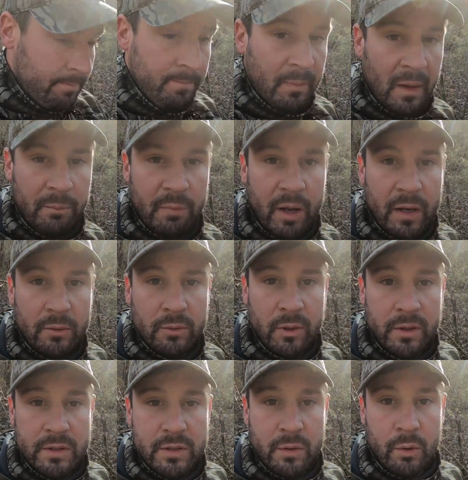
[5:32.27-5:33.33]
I'm kind of running
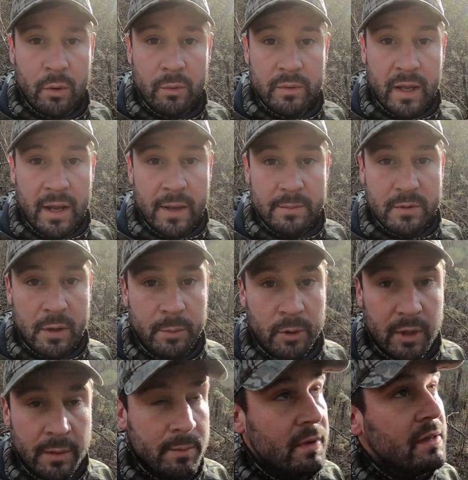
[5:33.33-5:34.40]
short on time, so I'm gonna
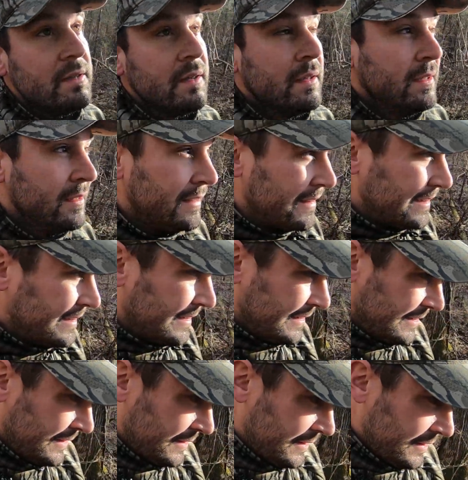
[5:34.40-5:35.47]
get busy.
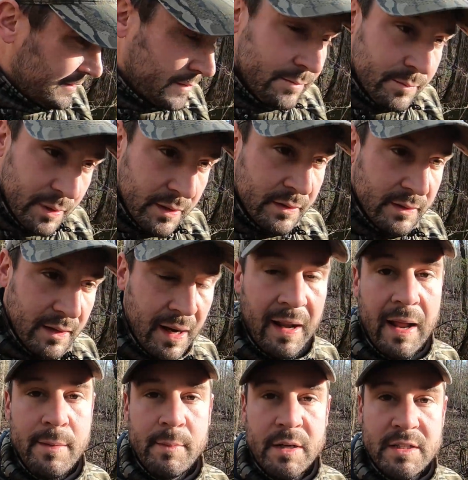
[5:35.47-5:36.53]
But I
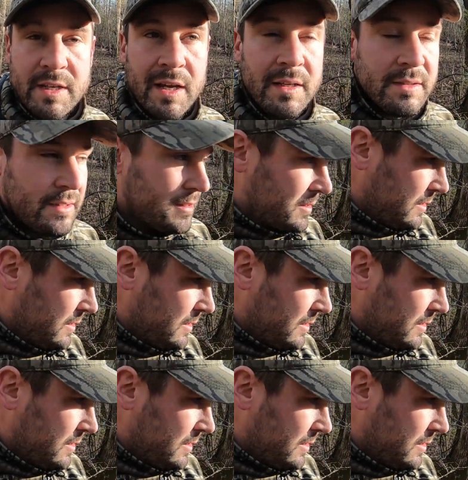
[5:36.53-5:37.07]
like my chances.